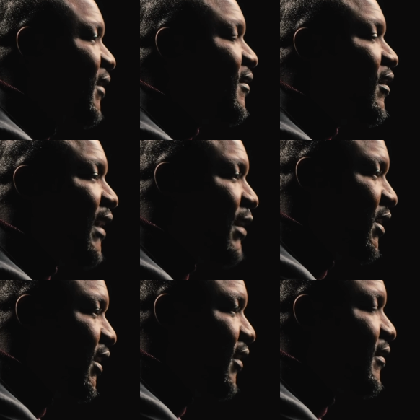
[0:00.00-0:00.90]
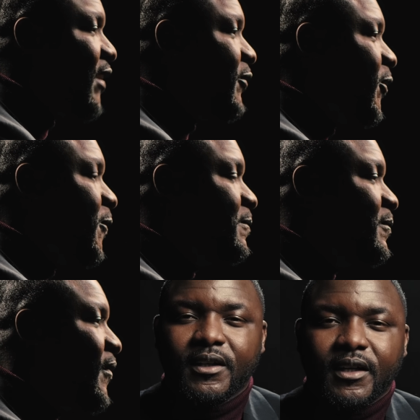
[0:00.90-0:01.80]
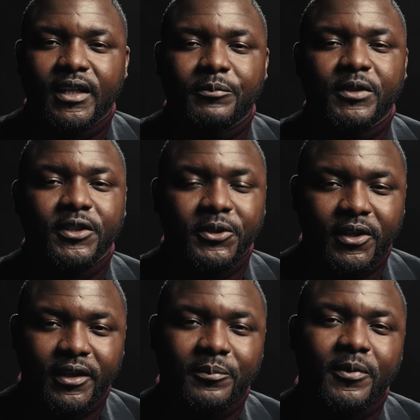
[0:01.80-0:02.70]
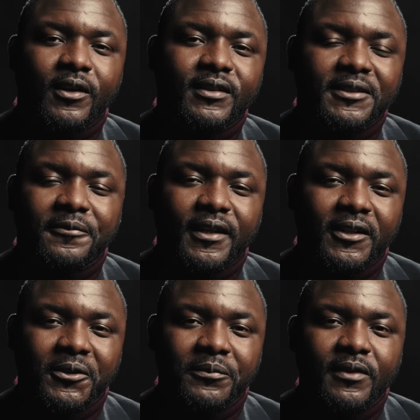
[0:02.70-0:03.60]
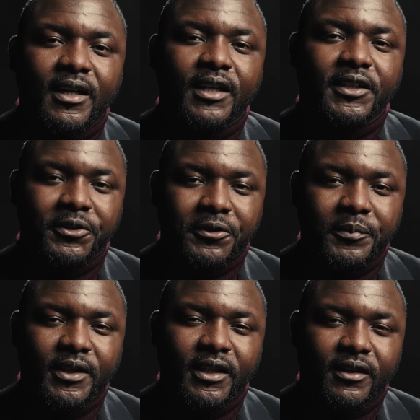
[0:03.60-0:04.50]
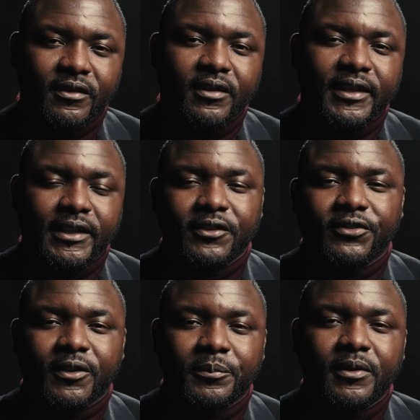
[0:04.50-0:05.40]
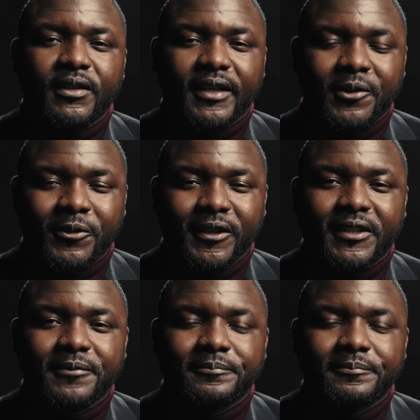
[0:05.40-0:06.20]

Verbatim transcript: is Olamide Samuel, and I'm a Nuclear Policy Fellow at the European Leadership Network.